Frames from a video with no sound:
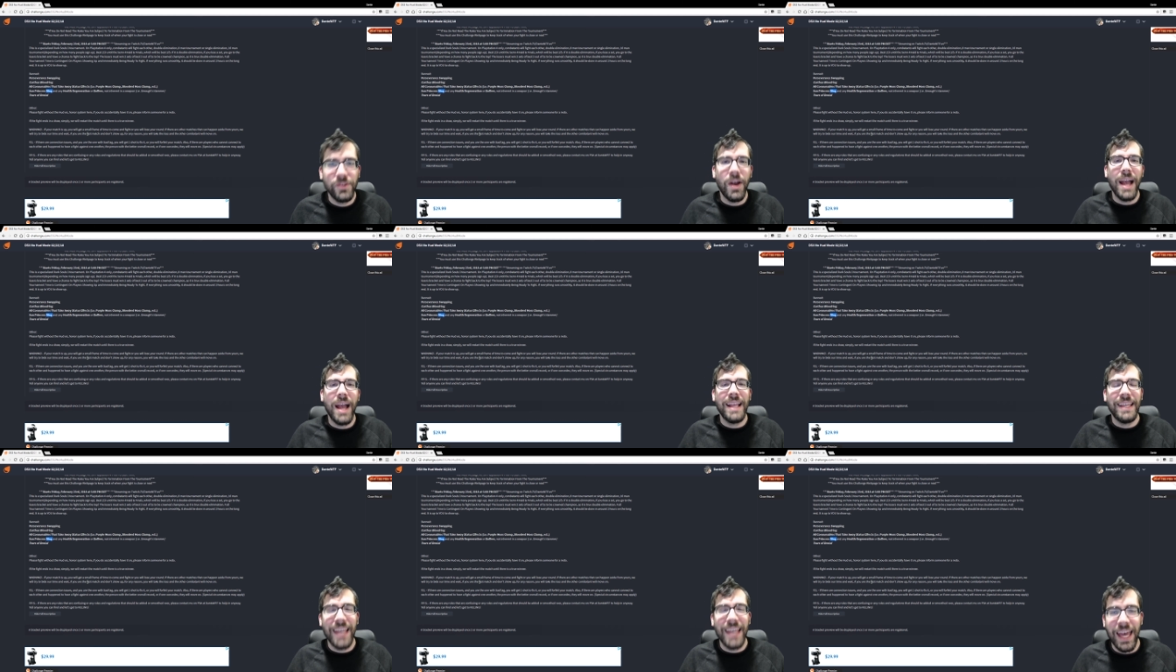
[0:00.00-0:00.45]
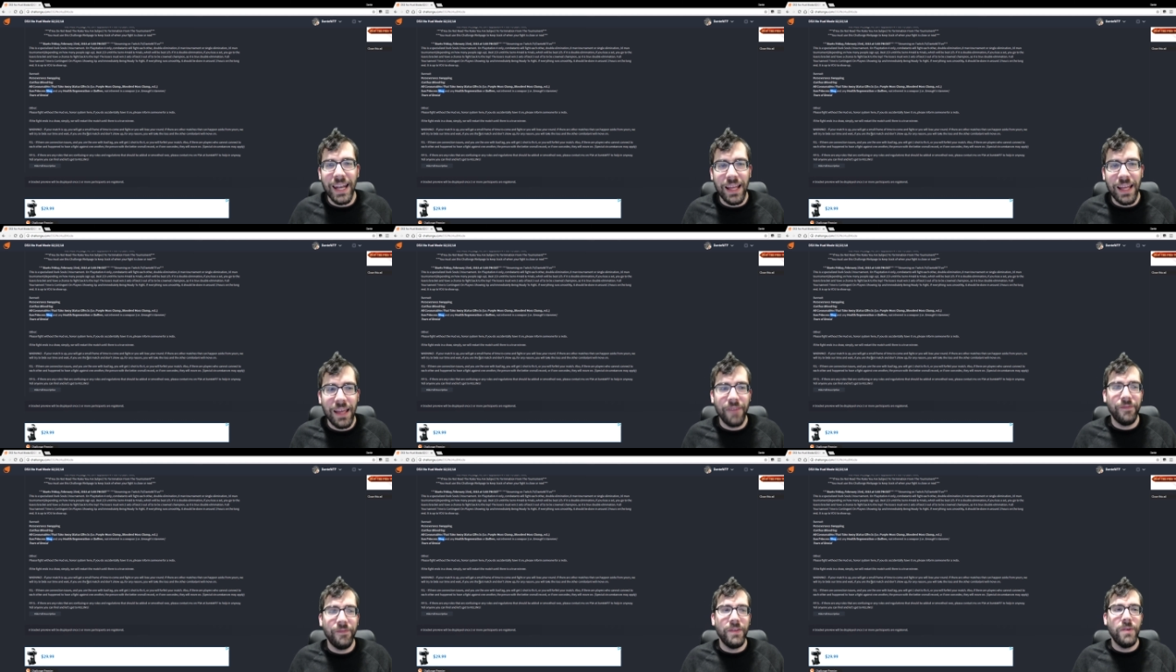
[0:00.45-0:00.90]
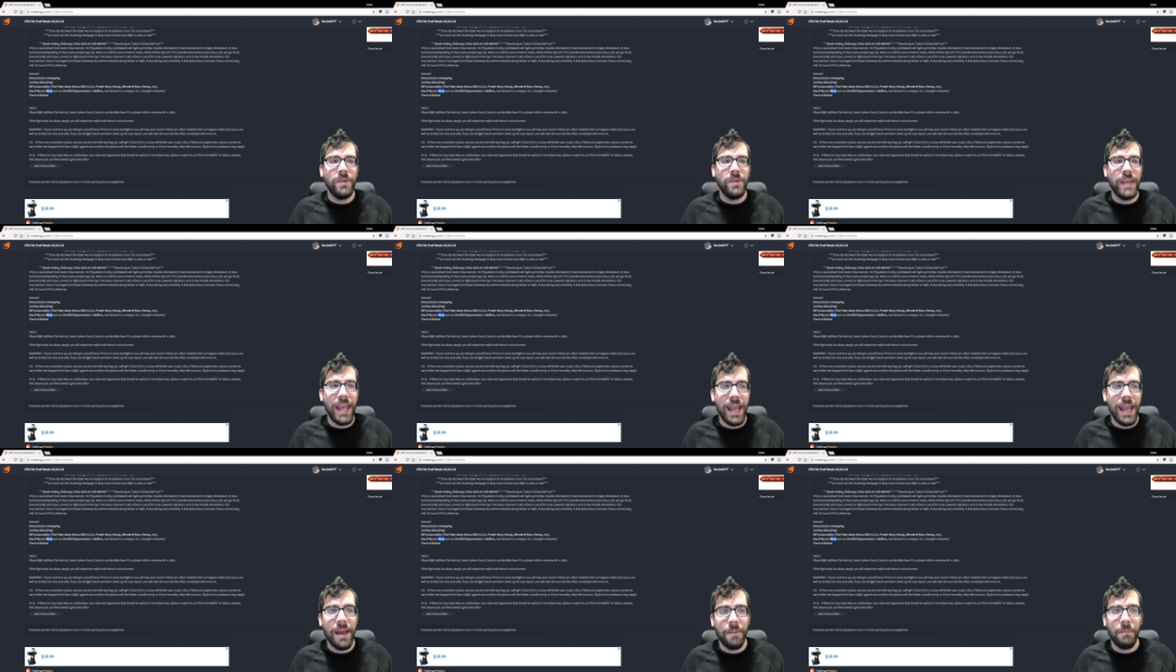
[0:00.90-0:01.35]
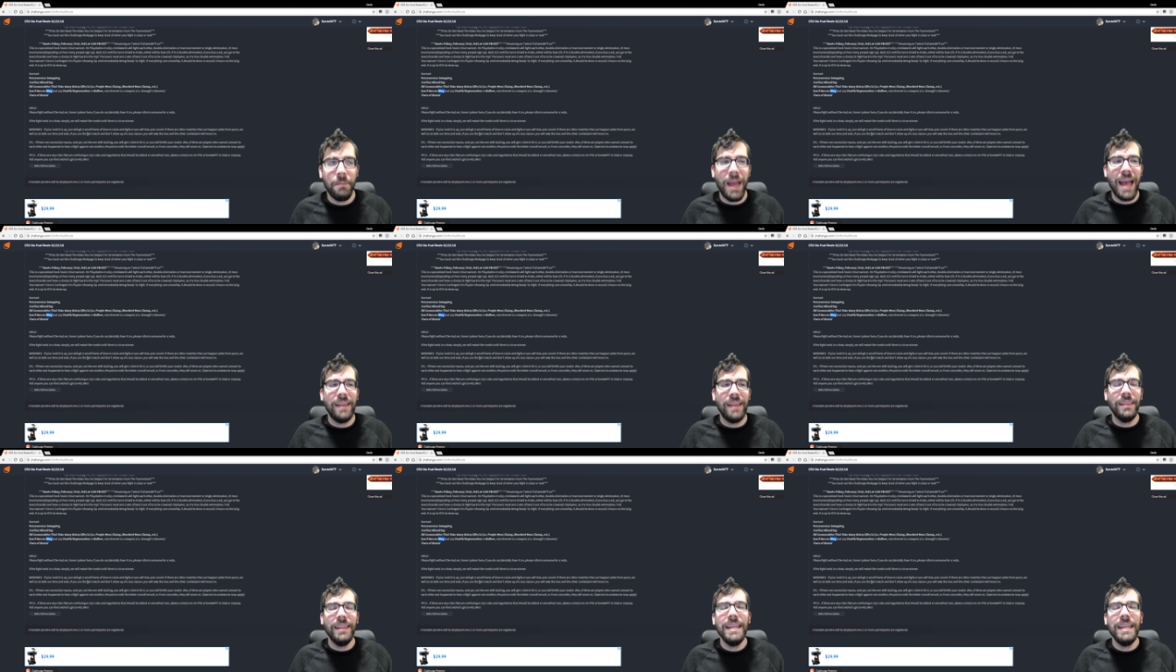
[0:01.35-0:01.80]
So I get it. If you can't,
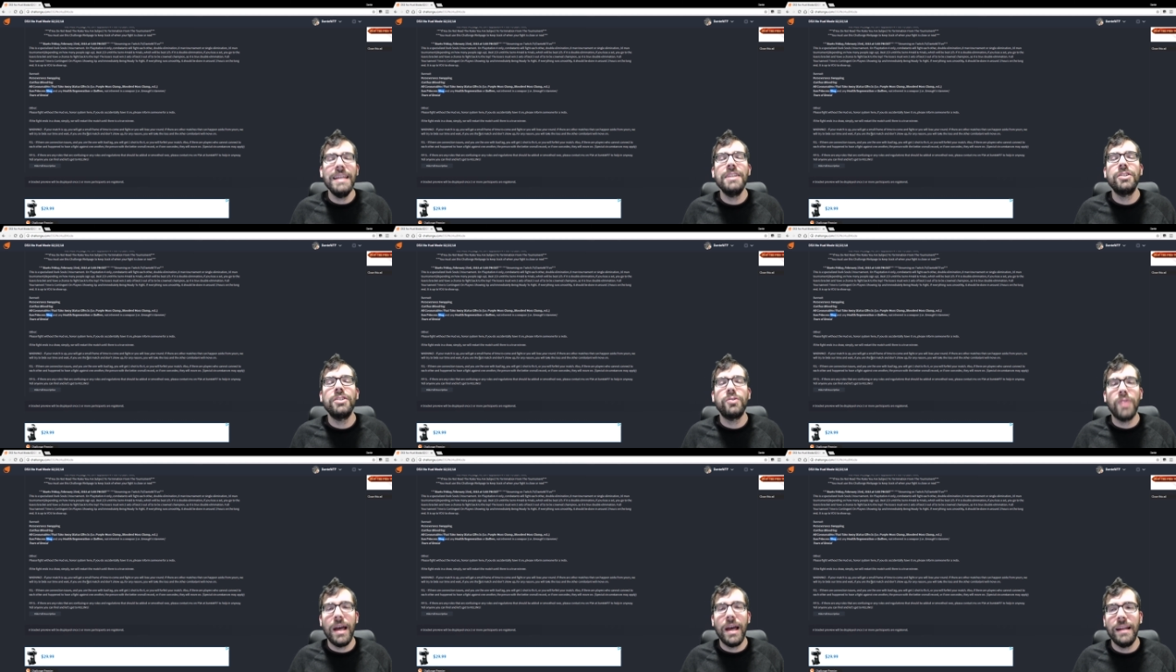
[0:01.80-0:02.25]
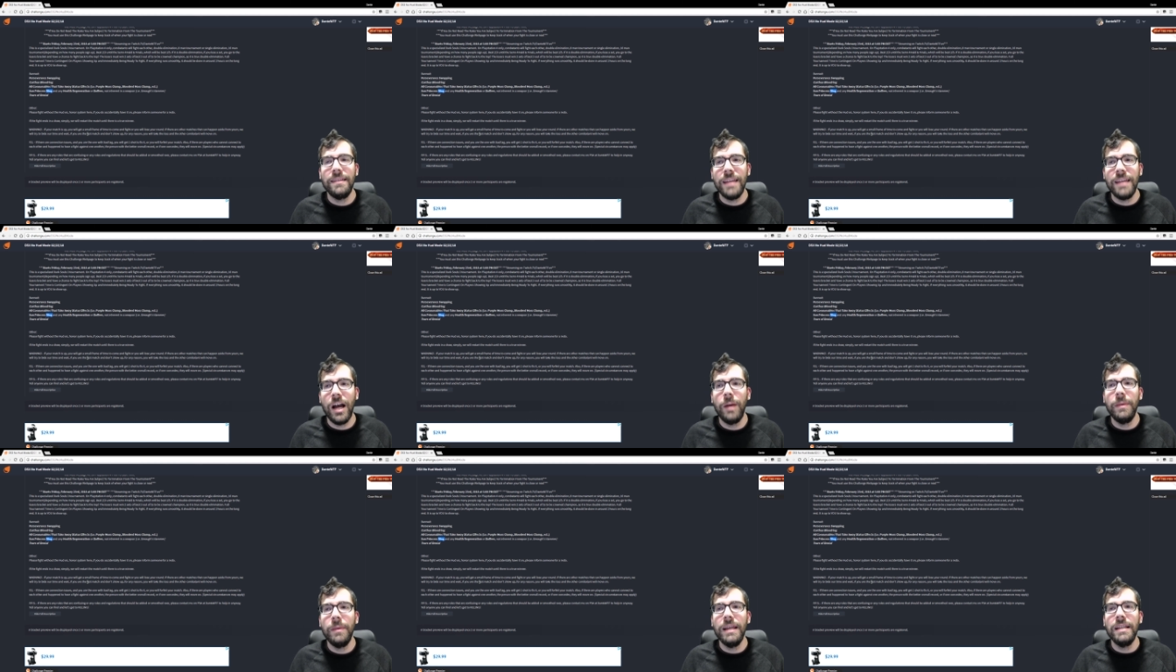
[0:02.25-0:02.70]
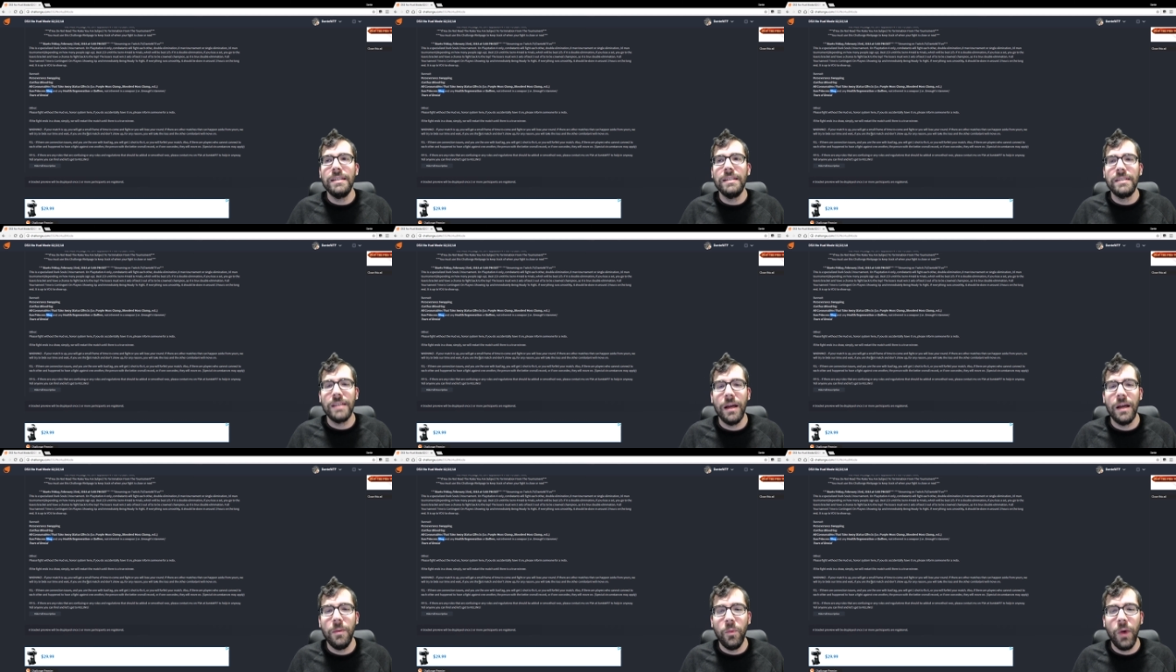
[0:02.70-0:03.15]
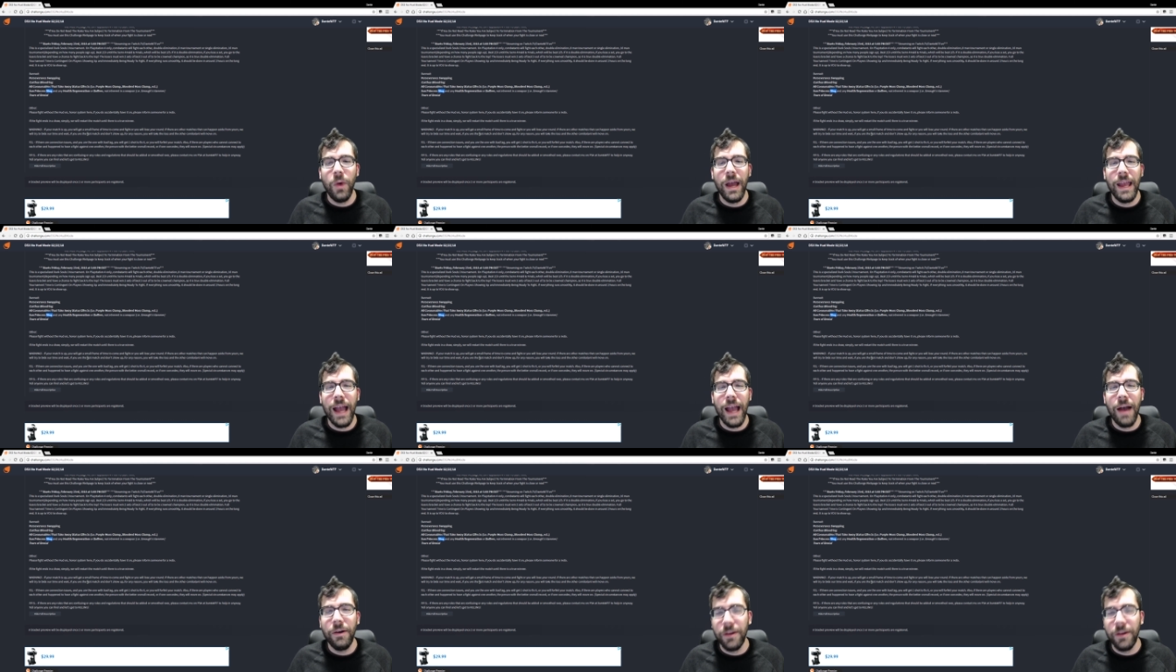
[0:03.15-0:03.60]
at least try to tell me in some
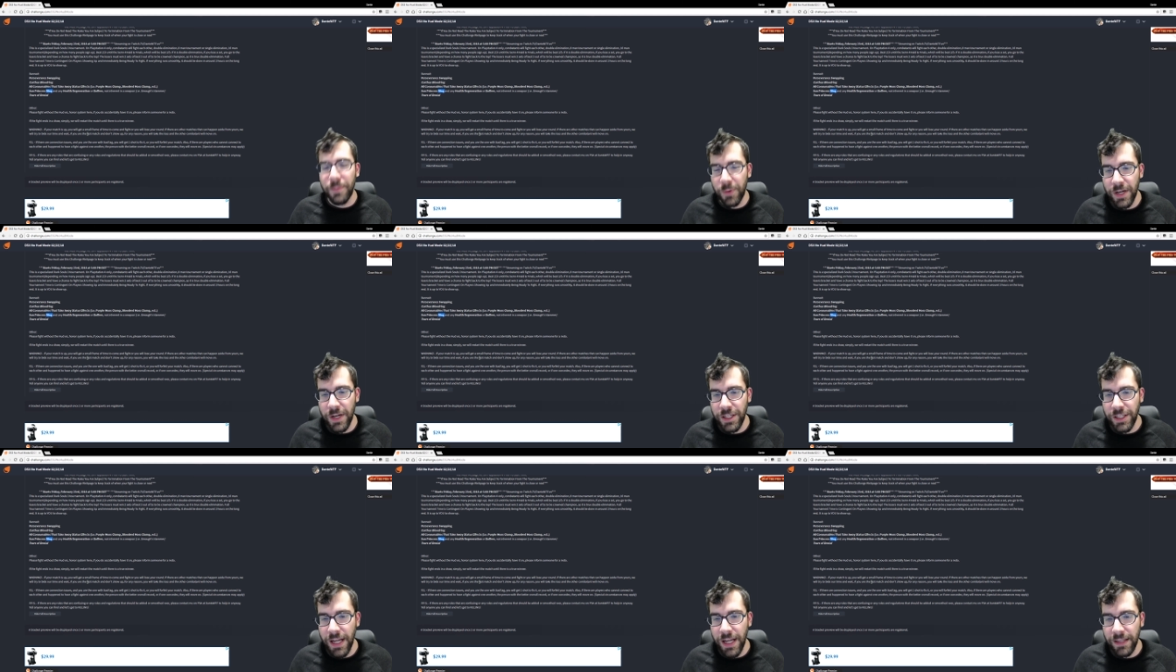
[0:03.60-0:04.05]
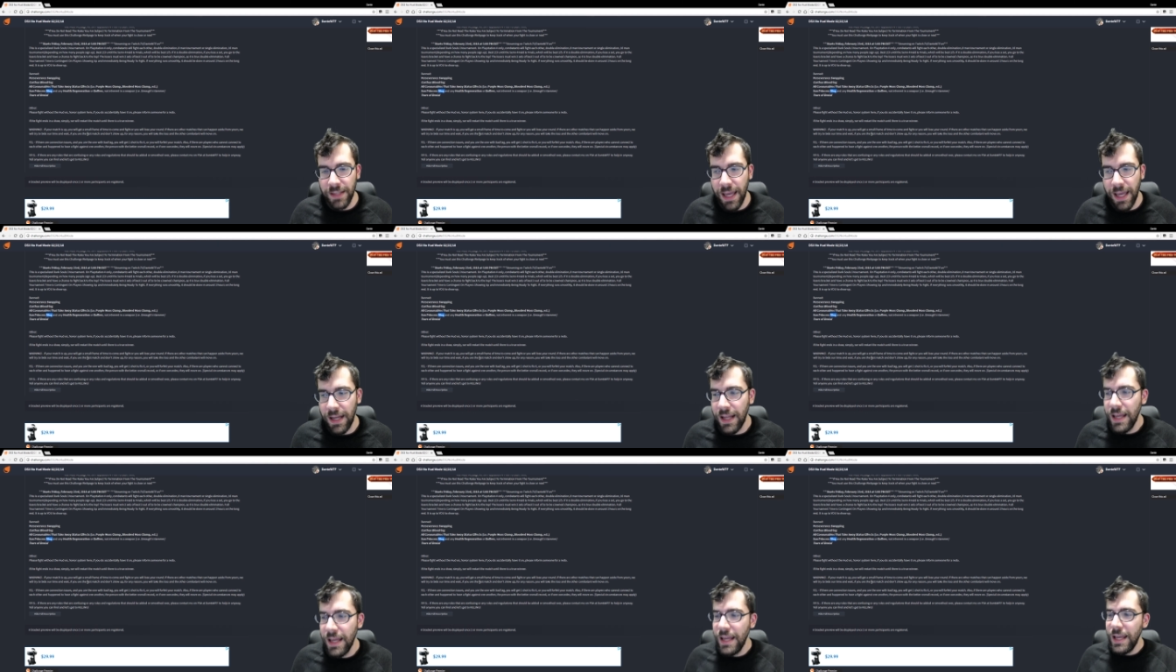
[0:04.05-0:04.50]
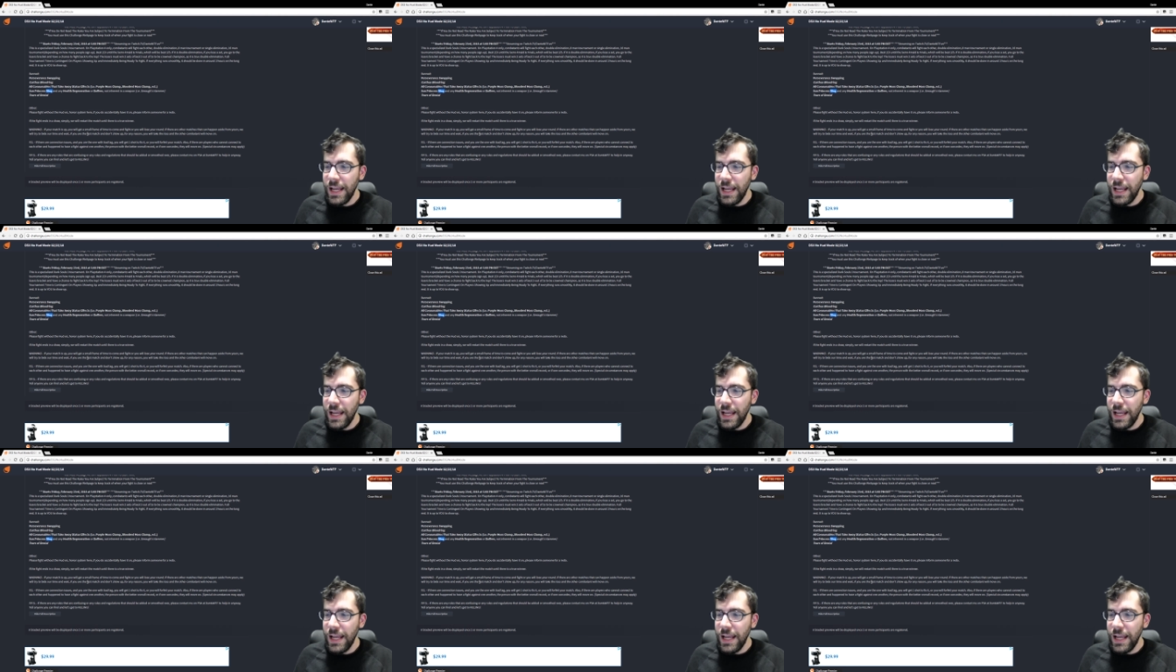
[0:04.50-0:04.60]
way. I would appreciate that.